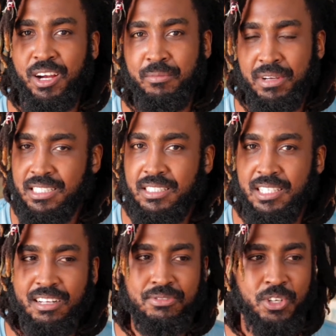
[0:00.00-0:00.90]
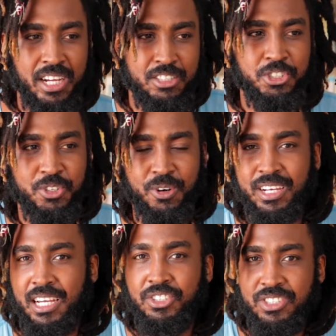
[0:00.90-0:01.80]
on myself to ensure
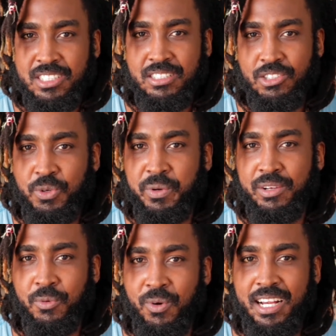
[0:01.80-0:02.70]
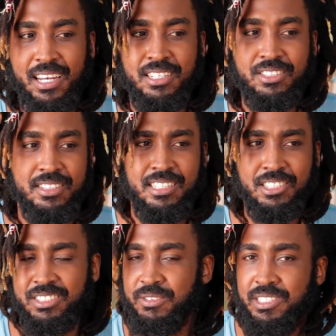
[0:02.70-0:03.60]
that she's doing well, and
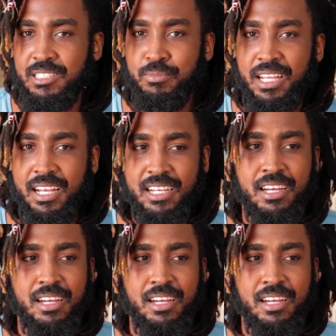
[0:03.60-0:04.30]
she would just be like,